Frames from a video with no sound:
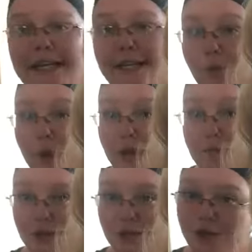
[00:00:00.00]
I need a wet
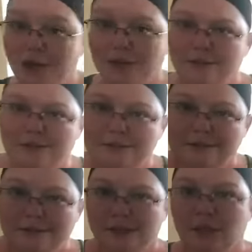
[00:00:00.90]
picture,
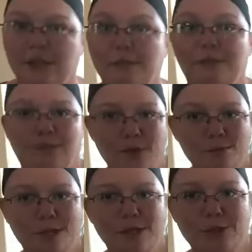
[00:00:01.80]
so like before your
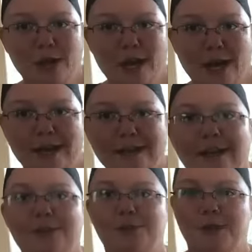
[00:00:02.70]
blow dry, a
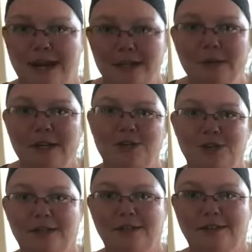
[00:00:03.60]
dried
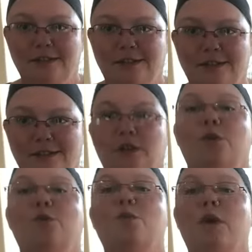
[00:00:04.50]
picture,
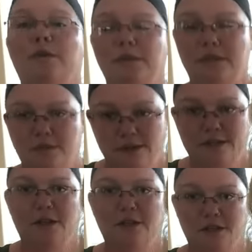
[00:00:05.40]
one with the
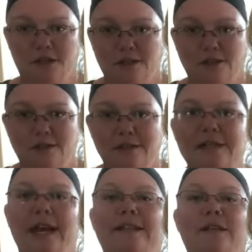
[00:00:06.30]
Marcel curls,
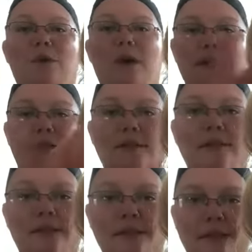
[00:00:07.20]
and then one
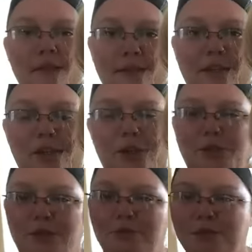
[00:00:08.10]

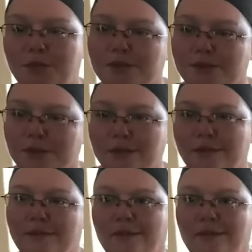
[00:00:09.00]
with the beautiful